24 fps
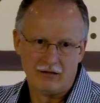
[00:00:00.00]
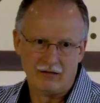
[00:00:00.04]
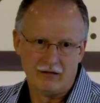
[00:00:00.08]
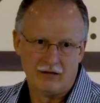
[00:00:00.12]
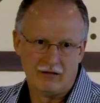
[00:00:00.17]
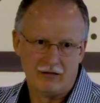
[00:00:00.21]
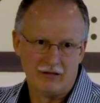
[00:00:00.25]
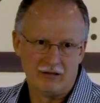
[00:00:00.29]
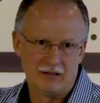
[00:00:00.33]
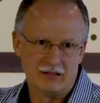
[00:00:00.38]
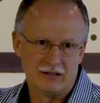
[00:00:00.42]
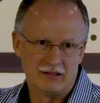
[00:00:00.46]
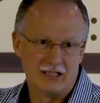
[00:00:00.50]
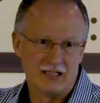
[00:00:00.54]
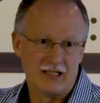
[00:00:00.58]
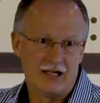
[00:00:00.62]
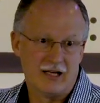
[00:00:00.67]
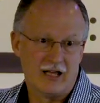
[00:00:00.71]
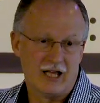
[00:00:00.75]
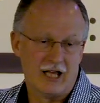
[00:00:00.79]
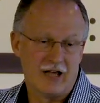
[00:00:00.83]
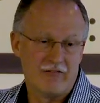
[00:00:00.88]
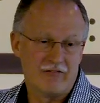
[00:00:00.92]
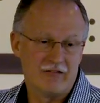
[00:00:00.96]
No, He says He
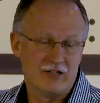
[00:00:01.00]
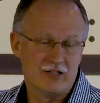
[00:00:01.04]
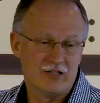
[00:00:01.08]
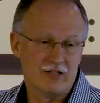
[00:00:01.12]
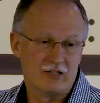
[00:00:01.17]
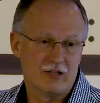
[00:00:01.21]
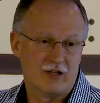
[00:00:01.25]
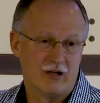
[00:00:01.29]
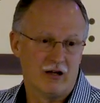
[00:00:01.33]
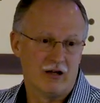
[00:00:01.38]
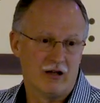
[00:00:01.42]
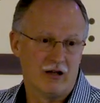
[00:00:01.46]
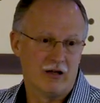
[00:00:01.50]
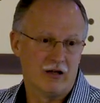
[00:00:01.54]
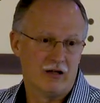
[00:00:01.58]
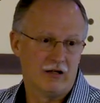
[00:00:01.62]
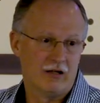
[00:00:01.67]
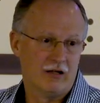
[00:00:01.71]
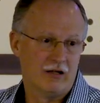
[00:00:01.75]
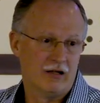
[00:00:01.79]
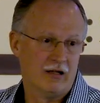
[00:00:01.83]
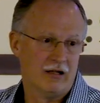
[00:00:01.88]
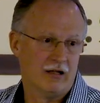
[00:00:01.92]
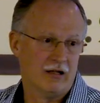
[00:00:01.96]
lavished
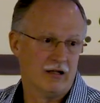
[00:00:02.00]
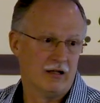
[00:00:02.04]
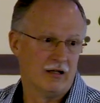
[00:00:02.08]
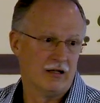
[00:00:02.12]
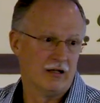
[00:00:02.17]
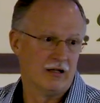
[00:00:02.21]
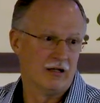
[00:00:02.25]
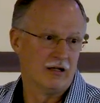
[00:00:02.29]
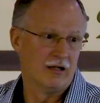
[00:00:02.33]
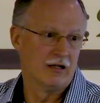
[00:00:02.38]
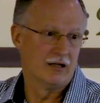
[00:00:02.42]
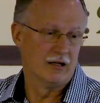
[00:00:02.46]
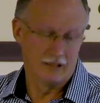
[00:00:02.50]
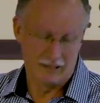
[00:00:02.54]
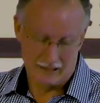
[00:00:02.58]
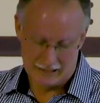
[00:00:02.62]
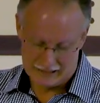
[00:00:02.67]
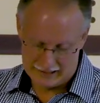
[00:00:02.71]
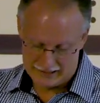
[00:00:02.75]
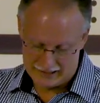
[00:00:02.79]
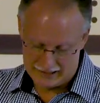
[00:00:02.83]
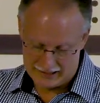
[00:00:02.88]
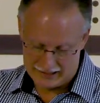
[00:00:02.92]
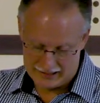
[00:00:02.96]
on
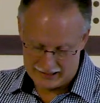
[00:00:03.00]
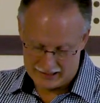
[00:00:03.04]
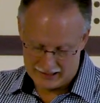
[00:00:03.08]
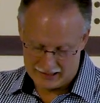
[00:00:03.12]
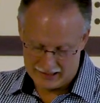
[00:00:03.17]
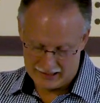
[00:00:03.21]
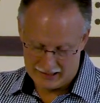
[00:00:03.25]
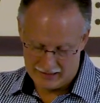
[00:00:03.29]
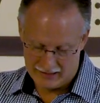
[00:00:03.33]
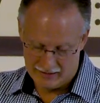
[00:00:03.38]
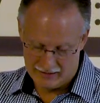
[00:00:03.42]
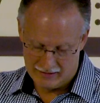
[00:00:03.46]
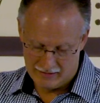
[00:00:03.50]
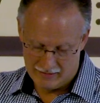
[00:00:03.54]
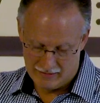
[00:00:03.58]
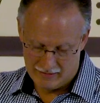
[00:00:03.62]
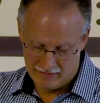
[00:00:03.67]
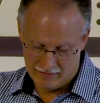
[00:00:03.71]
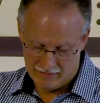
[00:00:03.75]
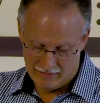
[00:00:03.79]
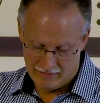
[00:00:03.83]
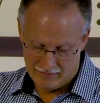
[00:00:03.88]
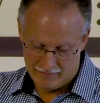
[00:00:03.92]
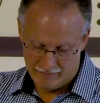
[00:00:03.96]
us
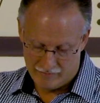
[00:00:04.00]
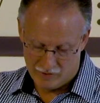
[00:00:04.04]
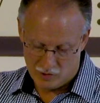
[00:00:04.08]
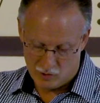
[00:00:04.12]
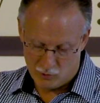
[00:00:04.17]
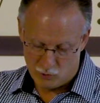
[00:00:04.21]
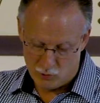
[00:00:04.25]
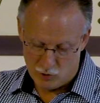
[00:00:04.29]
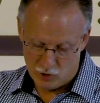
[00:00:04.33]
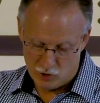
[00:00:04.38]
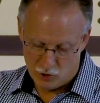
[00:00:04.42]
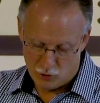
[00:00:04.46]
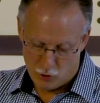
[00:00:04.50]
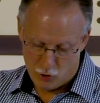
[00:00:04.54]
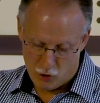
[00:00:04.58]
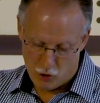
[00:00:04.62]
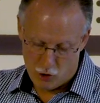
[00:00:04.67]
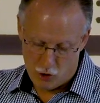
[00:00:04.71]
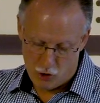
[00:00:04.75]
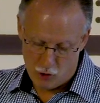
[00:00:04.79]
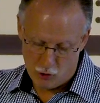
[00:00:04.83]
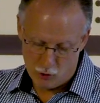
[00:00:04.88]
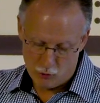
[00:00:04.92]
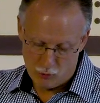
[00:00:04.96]
with
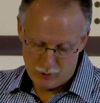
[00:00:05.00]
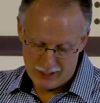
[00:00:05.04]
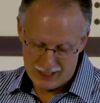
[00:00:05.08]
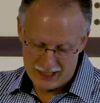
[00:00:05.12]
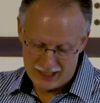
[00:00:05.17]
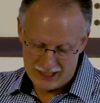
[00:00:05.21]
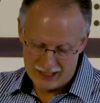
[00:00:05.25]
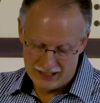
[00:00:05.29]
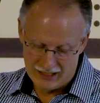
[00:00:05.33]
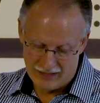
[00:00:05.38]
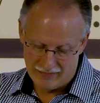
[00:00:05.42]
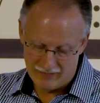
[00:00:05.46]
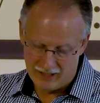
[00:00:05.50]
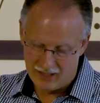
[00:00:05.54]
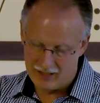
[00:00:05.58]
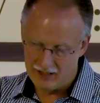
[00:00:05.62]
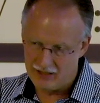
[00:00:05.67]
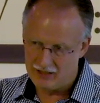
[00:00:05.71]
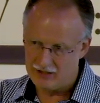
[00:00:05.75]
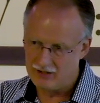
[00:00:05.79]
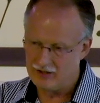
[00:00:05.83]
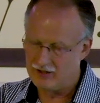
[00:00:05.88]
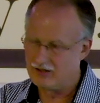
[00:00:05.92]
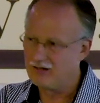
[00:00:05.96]
all wisdom and
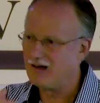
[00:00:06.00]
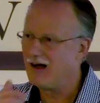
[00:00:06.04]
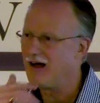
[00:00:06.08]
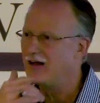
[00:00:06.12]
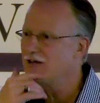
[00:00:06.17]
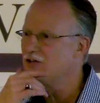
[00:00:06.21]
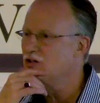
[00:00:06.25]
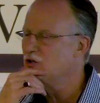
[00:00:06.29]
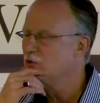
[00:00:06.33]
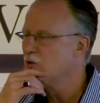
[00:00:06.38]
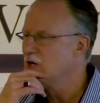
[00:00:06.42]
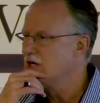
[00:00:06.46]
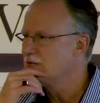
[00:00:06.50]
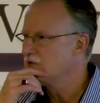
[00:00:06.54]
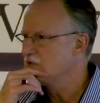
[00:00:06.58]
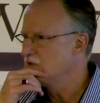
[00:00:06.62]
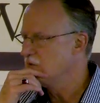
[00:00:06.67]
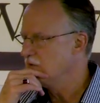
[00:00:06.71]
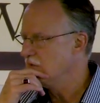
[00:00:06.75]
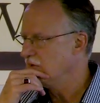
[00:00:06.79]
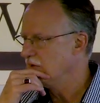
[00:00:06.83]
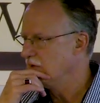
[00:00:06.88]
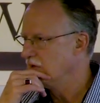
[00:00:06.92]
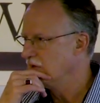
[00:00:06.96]
under. God knew what He was
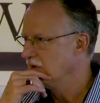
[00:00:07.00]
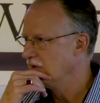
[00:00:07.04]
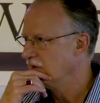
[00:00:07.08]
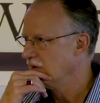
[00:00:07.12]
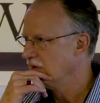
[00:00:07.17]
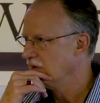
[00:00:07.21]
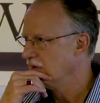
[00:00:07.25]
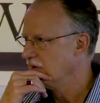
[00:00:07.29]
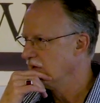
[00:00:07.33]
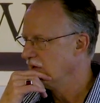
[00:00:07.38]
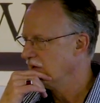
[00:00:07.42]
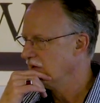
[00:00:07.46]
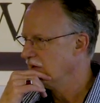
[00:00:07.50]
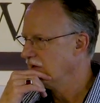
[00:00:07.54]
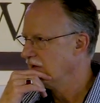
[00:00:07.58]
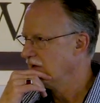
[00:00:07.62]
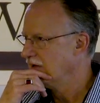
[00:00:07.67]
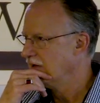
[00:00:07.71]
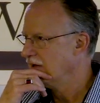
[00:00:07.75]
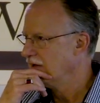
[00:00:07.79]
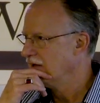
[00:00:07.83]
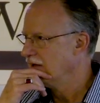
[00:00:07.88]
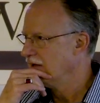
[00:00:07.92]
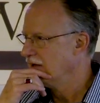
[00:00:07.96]
doing.
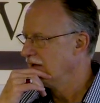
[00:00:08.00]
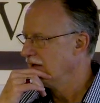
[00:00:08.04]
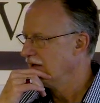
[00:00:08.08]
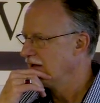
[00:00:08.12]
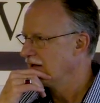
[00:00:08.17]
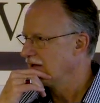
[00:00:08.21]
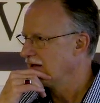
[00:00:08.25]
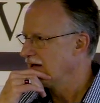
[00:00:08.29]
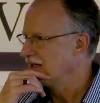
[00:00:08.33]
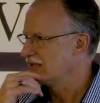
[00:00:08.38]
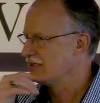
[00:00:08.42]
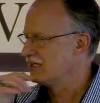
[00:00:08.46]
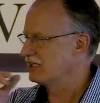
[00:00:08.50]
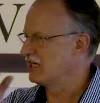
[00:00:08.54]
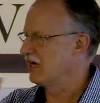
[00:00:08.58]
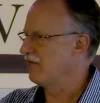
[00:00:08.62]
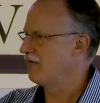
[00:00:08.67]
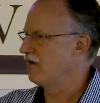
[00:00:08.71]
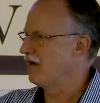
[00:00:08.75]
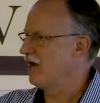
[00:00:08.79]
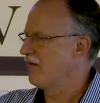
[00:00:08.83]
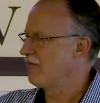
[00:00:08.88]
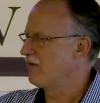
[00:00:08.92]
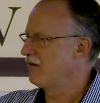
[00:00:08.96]
God says,
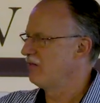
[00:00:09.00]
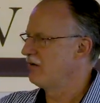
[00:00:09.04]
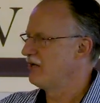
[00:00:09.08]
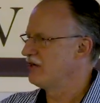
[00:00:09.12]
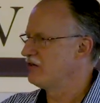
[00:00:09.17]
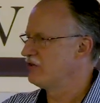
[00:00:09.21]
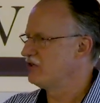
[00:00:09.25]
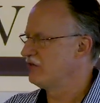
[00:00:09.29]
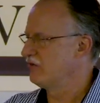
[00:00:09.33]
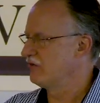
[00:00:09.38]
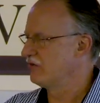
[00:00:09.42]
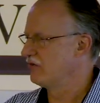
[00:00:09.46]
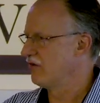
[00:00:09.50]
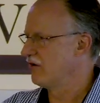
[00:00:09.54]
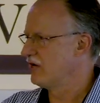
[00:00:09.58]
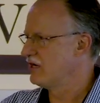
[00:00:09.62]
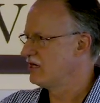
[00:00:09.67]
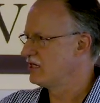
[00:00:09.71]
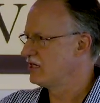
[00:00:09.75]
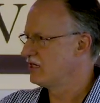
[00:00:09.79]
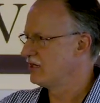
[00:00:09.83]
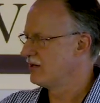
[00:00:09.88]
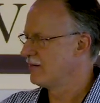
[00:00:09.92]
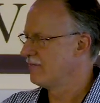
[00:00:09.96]
I'm going to bless you with
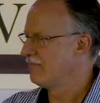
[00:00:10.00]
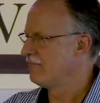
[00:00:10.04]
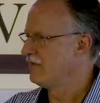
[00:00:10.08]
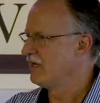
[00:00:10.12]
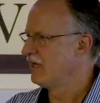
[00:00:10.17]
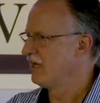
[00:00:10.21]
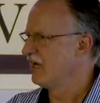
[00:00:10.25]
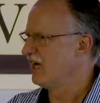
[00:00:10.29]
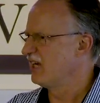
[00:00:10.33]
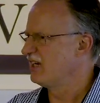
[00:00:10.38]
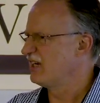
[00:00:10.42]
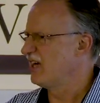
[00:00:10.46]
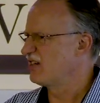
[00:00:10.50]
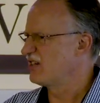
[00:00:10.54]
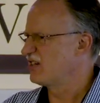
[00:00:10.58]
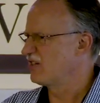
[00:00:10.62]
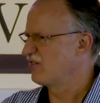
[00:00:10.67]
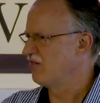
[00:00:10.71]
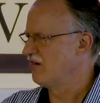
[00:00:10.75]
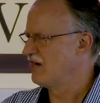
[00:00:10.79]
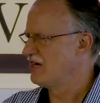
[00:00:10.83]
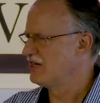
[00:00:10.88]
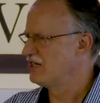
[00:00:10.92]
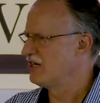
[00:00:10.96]
grace and not
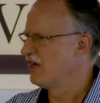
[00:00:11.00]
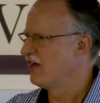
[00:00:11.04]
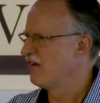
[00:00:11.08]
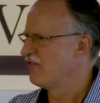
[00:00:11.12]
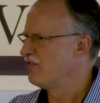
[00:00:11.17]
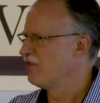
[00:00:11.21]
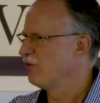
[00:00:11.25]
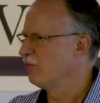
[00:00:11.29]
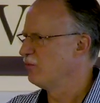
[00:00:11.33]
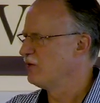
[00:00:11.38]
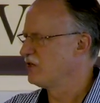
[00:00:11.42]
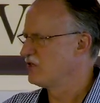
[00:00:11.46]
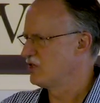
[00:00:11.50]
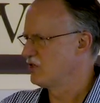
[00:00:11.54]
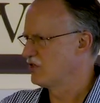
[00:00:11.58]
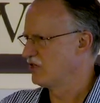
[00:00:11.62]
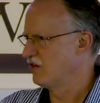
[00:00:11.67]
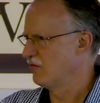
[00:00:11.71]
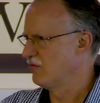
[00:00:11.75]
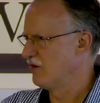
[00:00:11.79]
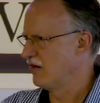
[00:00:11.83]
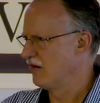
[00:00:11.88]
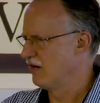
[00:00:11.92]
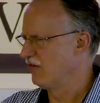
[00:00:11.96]
just grace, the riches
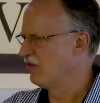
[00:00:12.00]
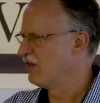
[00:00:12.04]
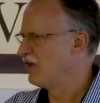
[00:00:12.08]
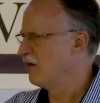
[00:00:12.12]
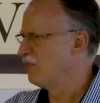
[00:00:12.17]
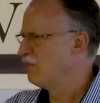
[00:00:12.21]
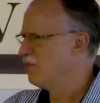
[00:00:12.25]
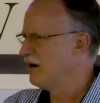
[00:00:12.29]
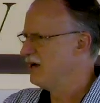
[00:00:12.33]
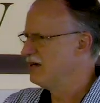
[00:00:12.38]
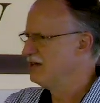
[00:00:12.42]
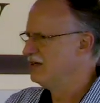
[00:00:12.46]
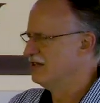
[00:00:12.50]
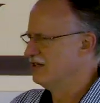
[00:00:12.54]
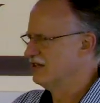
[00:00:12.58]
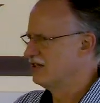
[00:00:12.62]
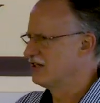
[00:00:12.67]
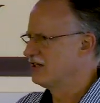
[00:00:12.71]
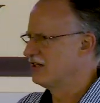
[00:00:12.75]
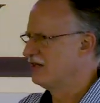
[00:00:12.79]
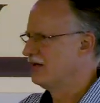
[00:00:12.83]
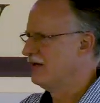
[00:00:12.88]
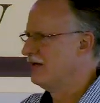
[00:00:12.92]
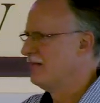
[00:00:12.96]
of my, the
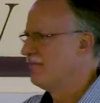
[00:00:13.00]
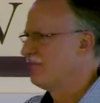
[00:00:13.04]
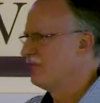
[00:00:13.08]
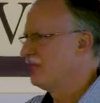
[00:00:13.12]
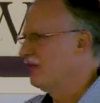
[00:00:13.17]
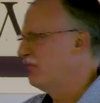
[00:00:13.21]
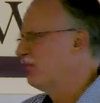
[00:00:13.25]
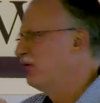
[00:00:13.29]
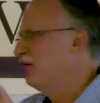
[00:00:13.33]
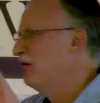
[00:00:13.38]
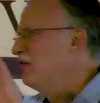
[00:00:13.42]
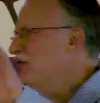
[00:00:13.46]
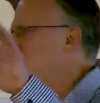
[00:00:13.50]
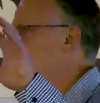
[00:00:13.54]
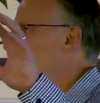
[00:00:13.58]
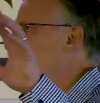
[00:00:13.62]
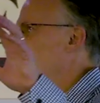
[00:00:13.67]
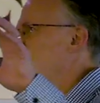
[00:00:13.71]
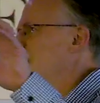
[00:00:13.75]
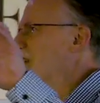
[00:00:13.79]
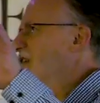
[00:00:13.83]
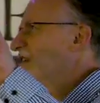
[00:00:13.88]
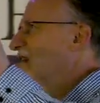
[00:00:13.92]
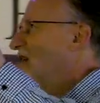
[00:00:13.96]
abundance, the
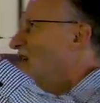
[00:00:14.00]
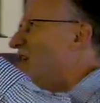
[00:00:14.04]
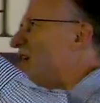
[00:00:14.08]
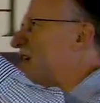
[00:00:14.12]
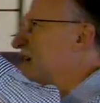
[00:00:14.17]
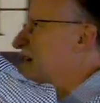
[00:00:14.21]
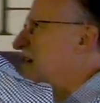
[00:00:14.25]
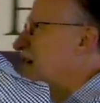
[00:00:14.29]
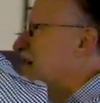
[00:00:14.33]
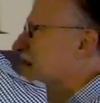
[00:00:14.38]
pluthios, this,